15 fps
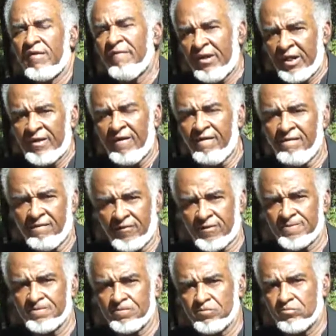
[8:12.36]
I really don't.
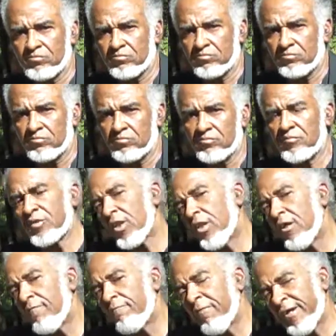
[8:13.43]

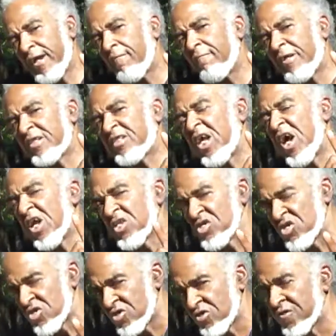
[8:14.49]
But I'm
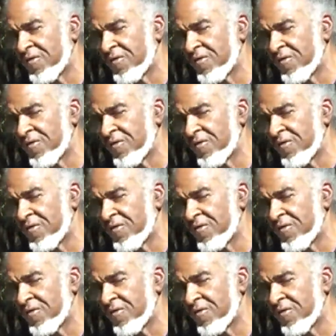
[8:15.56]
intelligent.